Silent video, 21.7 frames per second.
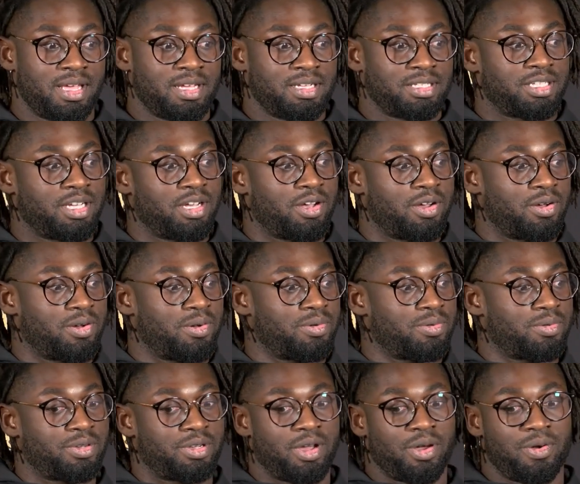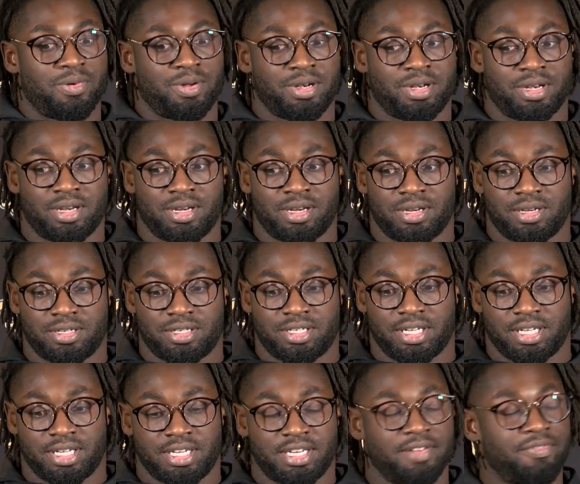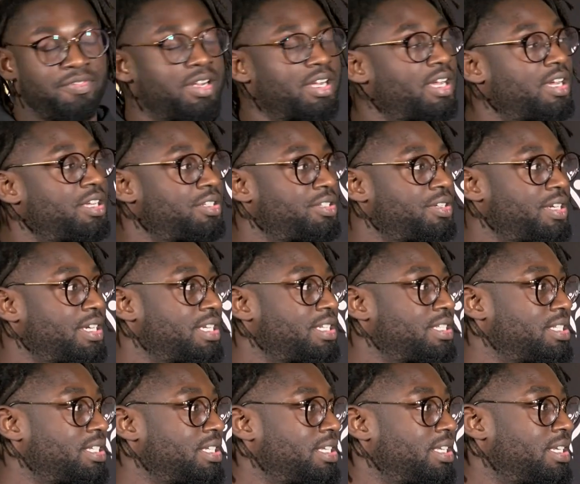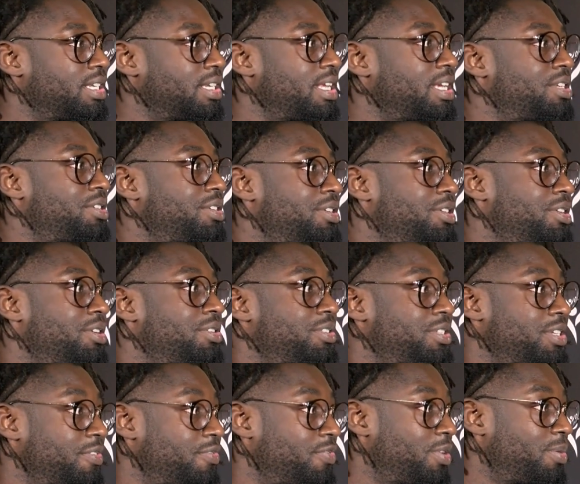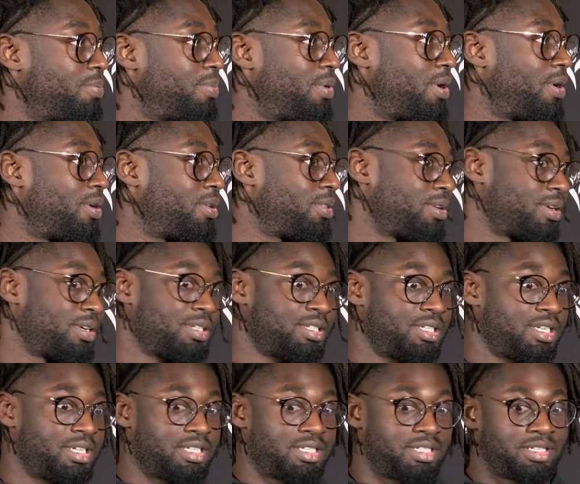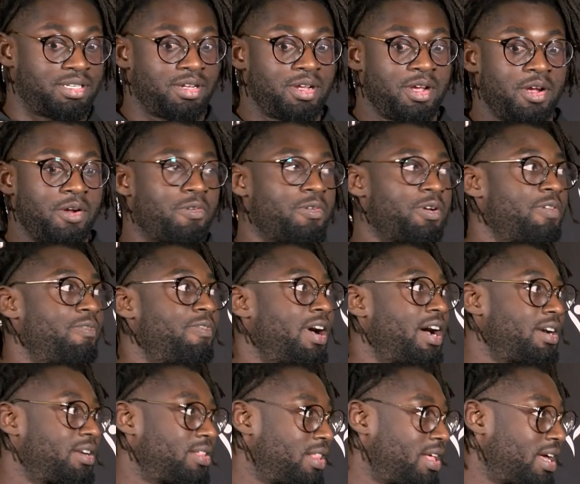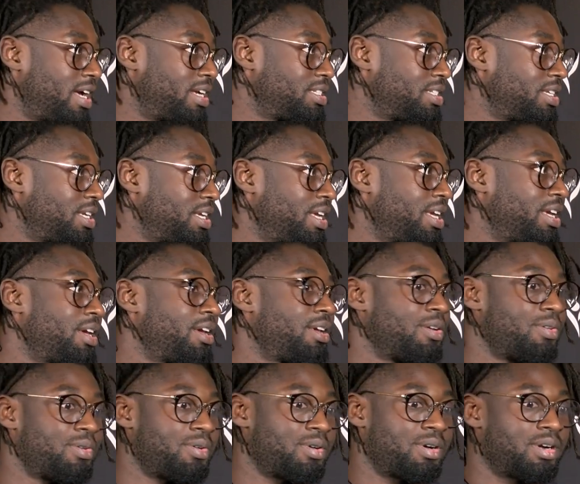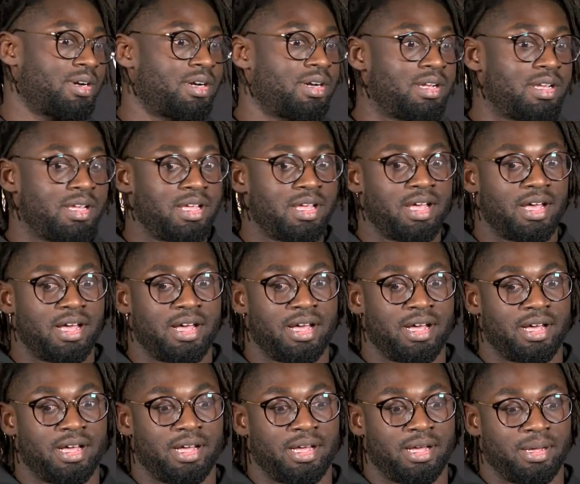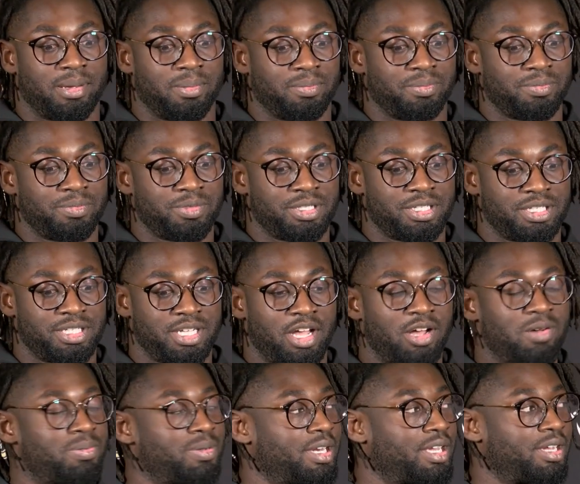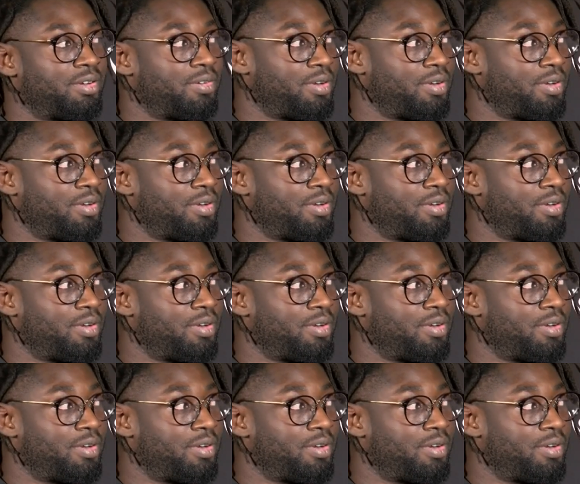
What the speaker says: So going to different countries and introducing football or just revitalizing it or just helping it